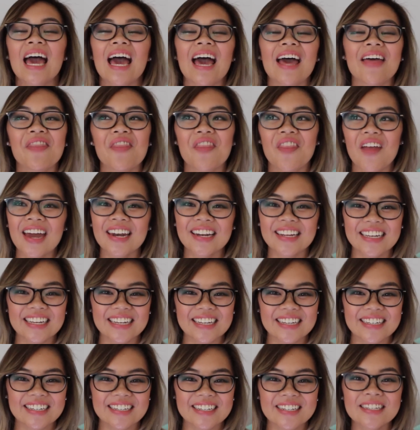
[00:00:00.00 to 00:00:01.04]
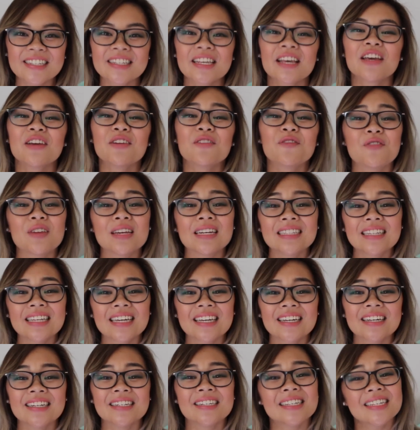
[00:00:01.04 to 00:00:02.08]
and that is
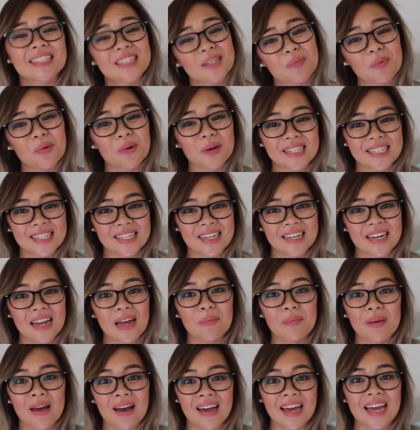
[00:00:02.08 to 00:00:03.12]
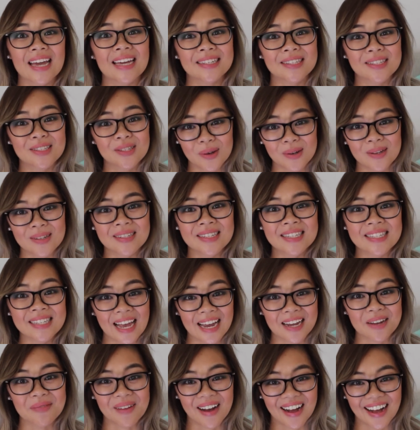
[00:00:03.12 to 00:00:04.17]
feeling disappointed about a certain
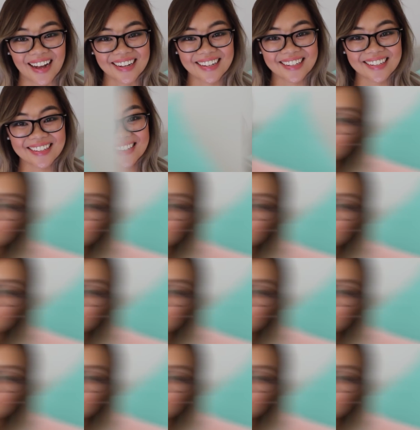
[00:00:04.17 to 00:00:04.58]
sack mark.